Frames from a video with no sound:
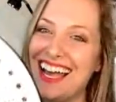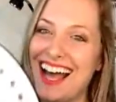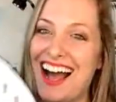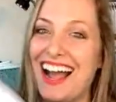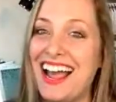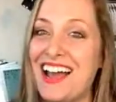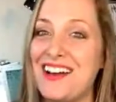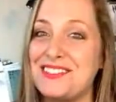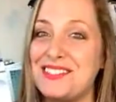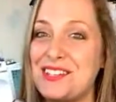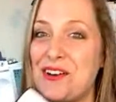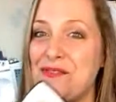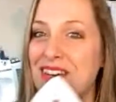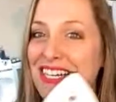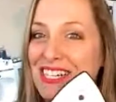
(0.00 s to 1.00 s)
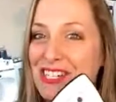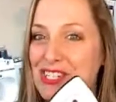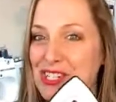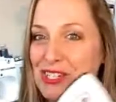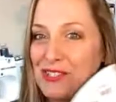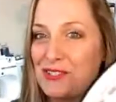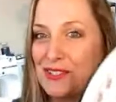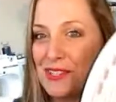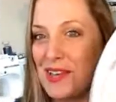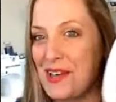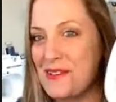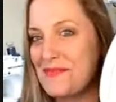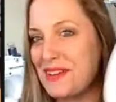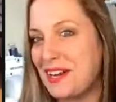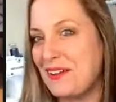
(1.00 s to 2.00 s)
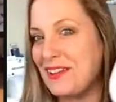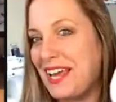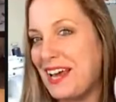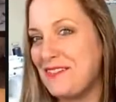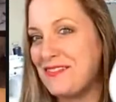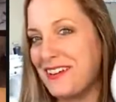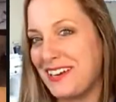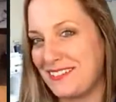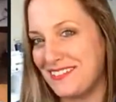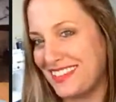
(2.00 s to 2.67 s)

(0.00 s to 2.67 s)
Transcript: I have so many shoes, but only have one of